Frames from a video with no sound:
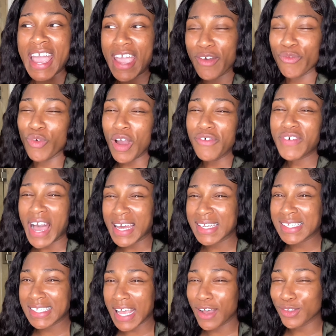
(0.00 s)
and rough
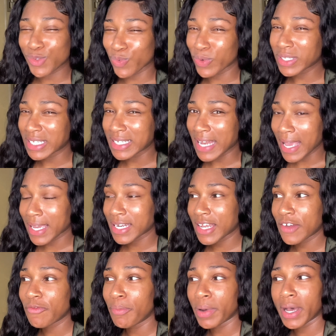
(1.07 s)
kind of sounds really
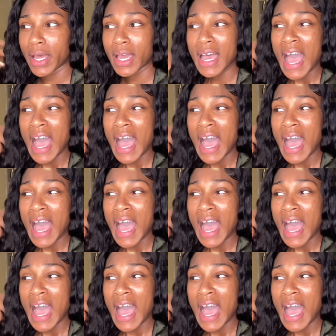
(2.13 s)
negative, but